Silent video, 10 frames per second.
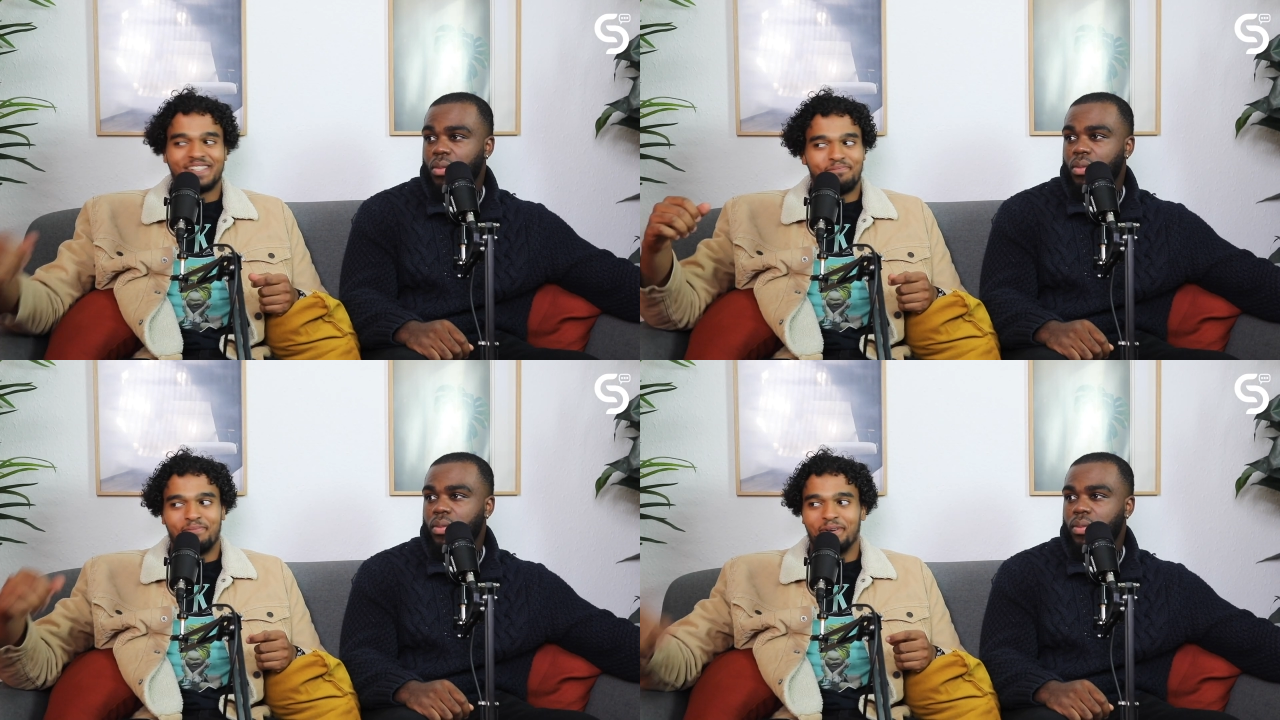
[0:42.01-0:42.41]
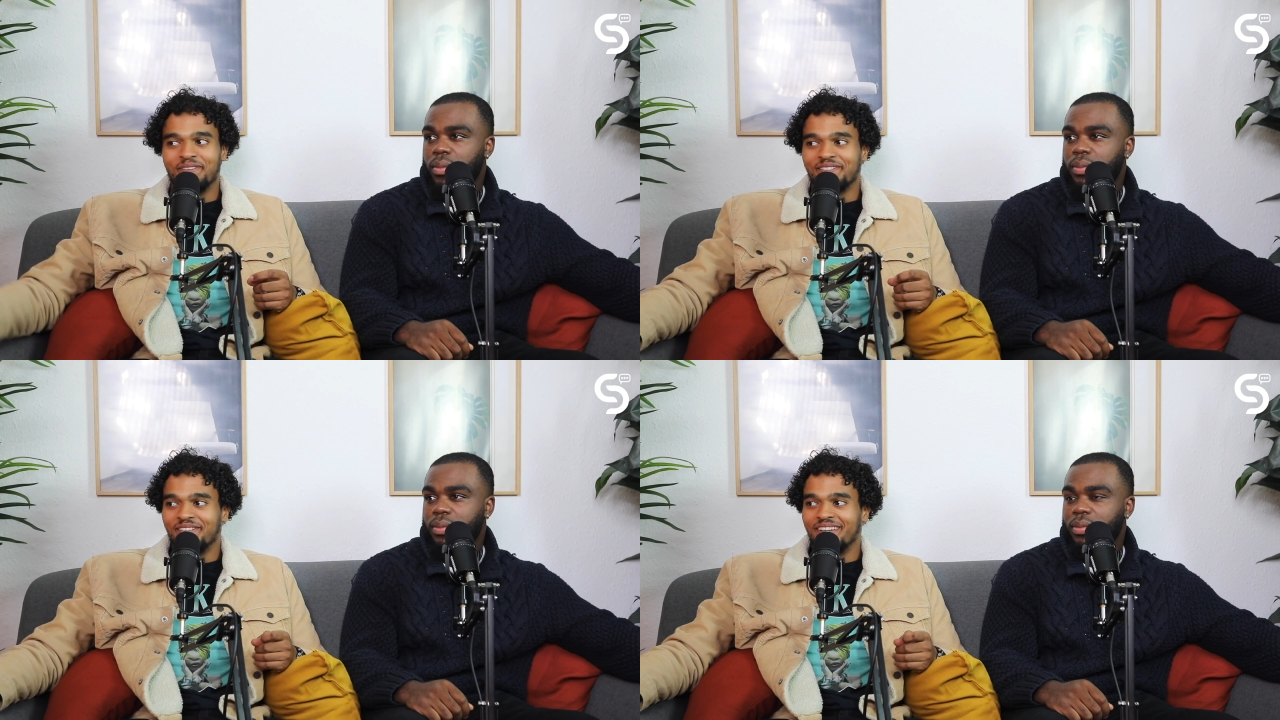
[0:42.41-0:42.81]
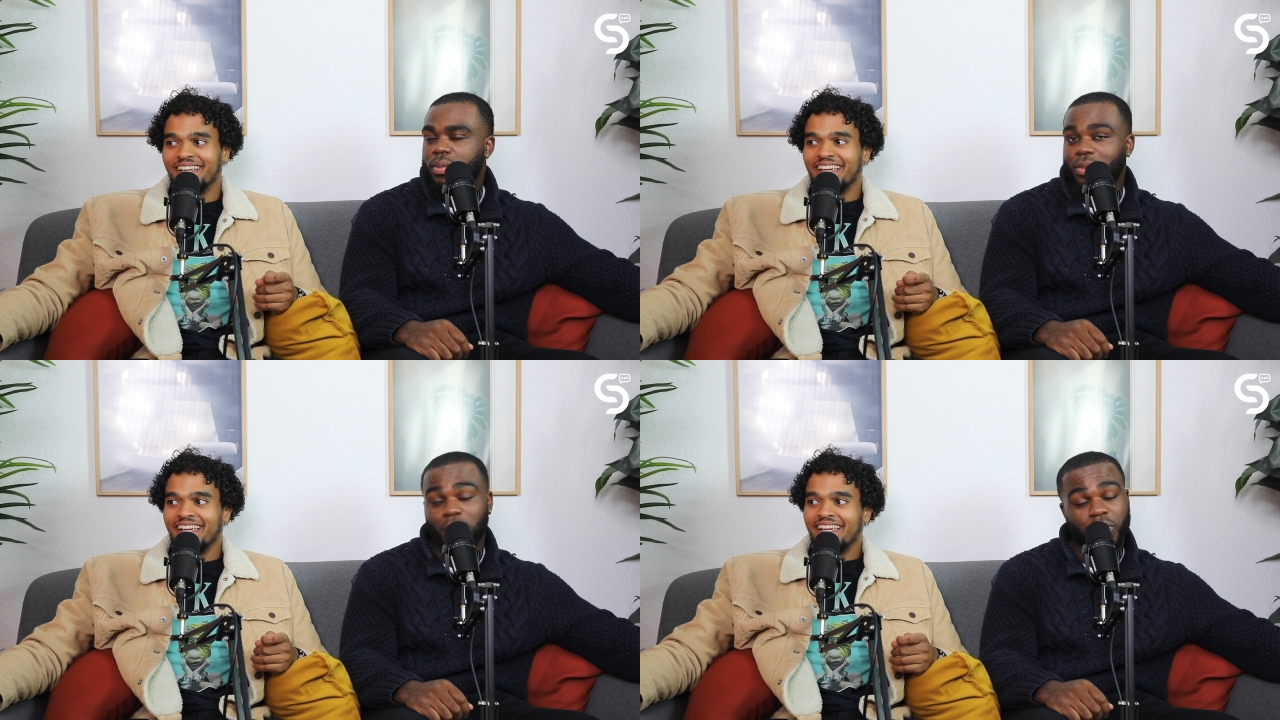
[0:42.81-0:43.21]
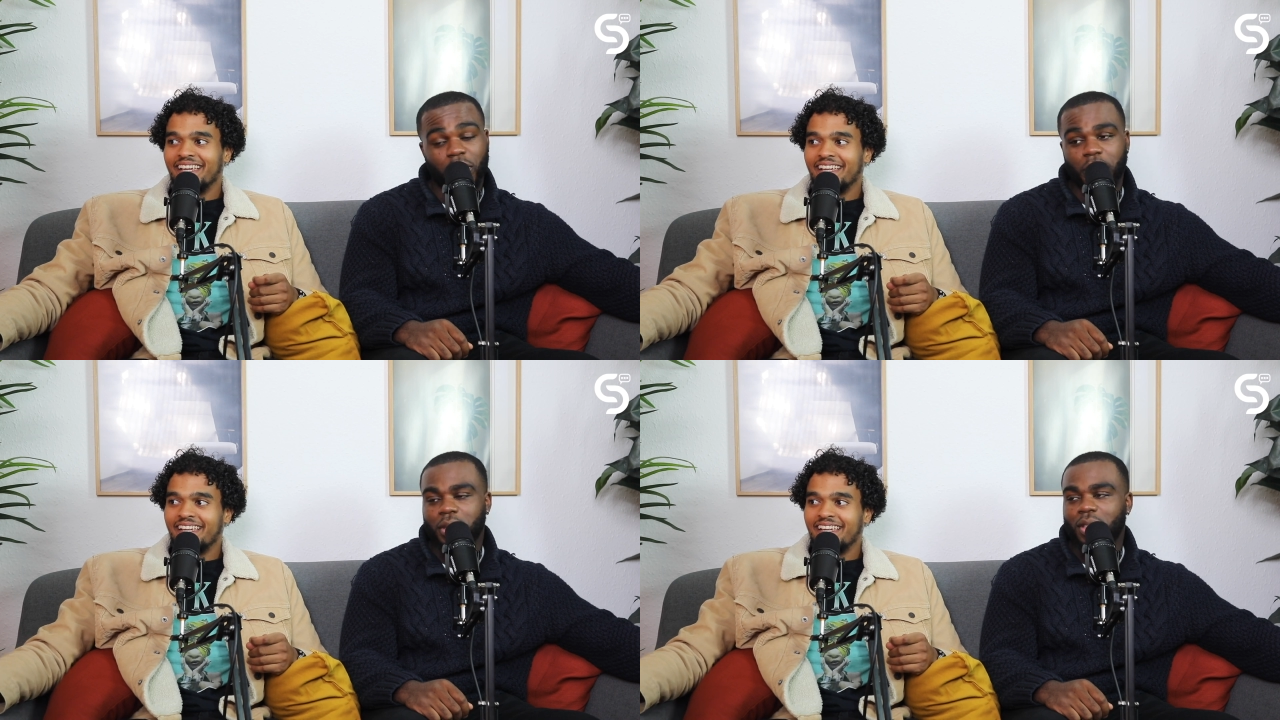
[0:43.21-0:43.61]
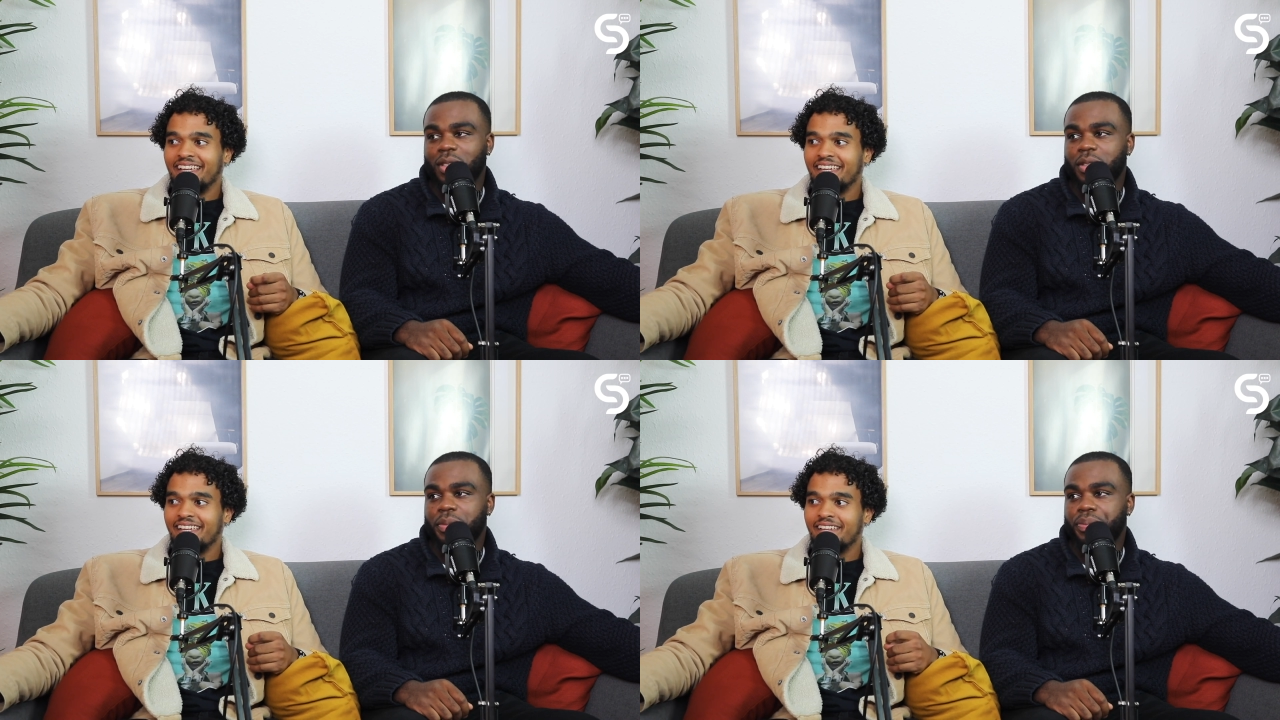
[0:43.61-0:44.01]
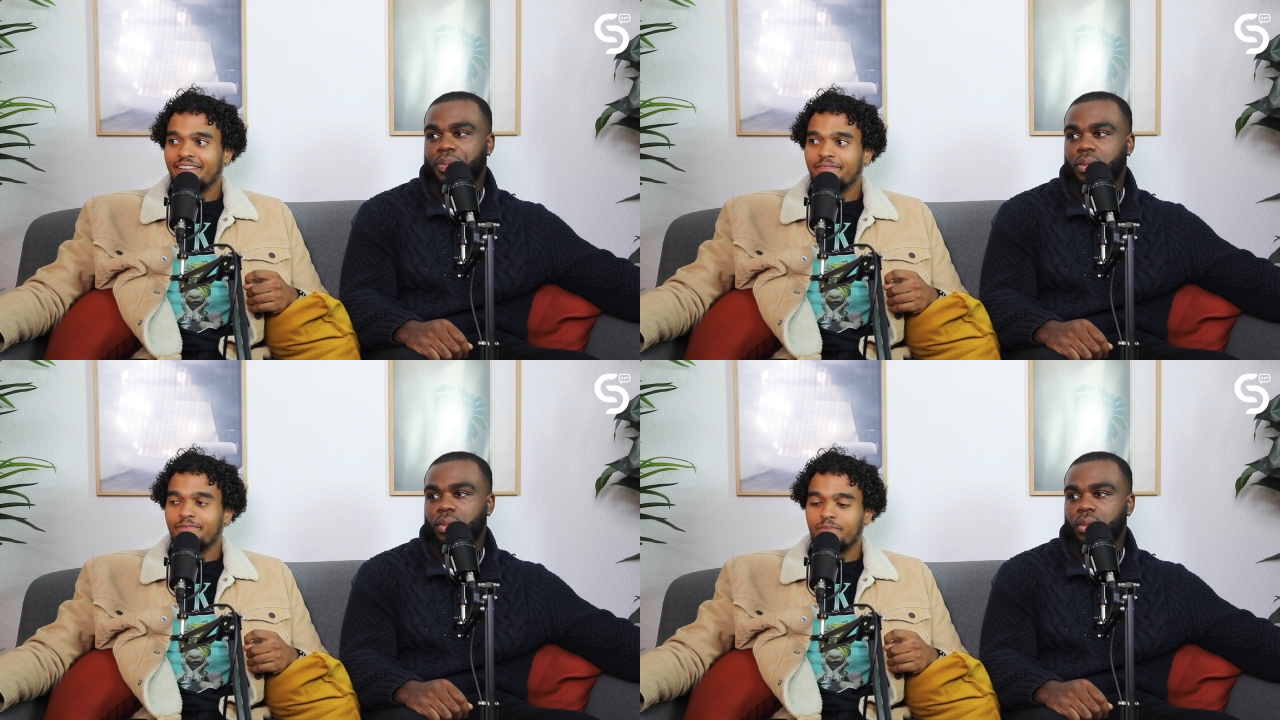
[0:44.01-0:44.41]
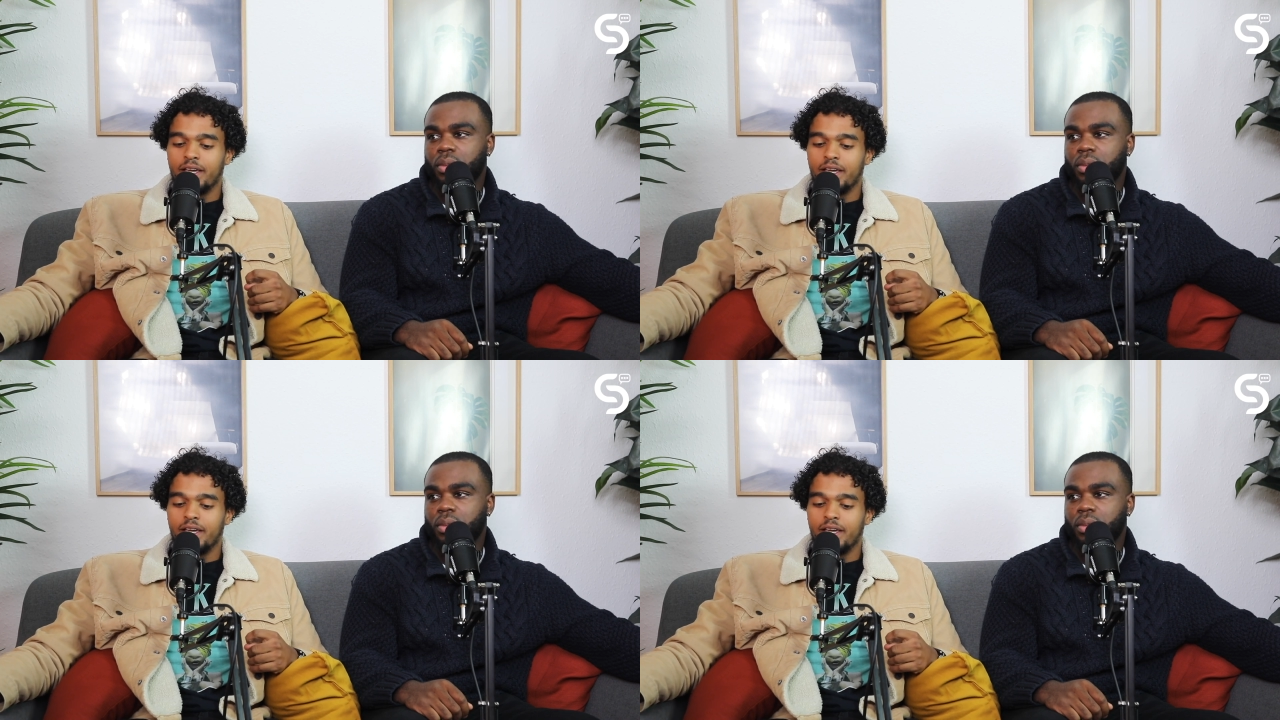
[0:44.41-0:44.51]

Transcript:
Speaker 1: now, brutal.
Speaker 2: I mean, so honest,